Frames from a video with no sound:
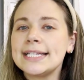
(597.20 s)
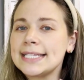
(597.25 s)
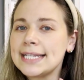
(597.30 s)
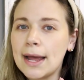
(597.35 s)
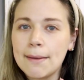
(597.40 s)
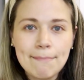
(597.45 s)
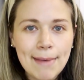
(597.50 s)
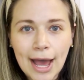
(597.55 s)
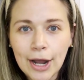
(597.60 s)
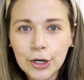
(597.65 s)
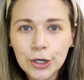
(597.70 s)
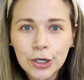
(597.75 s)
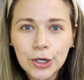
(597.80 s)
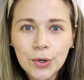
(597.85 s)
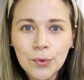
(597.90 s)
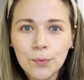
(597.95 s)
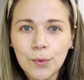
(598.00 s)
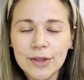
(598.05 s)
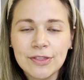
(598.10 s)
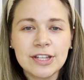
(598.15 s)
not matter
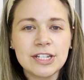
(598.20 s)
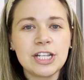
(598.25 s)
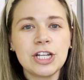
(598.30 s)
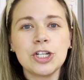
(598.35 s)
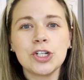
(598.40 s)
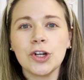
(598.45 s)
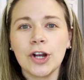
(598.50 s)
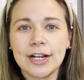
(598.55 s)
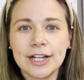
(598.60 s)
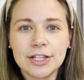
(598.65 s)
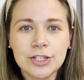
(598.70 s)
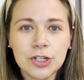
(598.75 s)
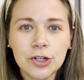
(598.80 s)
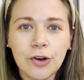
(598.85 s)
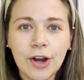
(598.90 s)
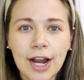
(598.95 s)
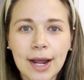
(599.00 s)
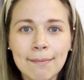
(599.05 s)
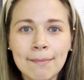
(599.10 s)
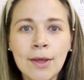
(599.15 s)
what the teacher on
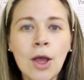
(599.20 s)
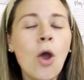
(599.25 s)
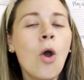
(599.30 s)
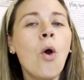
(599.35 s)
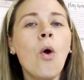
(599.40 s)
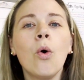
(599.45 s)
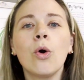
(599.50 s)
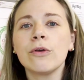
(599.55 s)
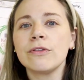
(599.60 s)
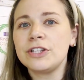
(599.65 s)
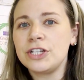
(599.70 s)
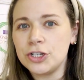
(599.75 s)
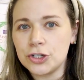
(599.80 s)
Instagram or the teacher